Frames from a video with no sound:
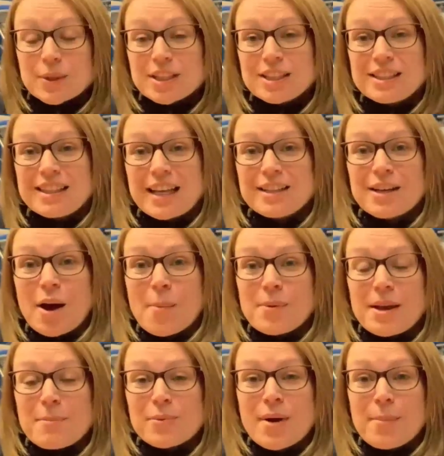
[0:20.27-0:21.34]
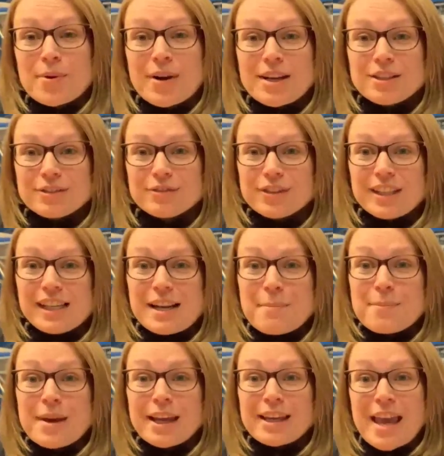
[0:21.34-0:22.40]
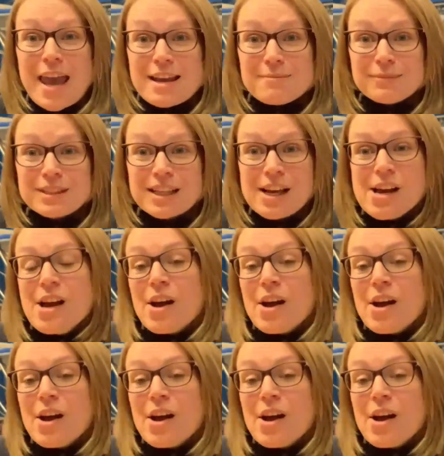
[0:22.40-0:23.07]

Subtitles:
which is set up in preparation for the Olympic Games.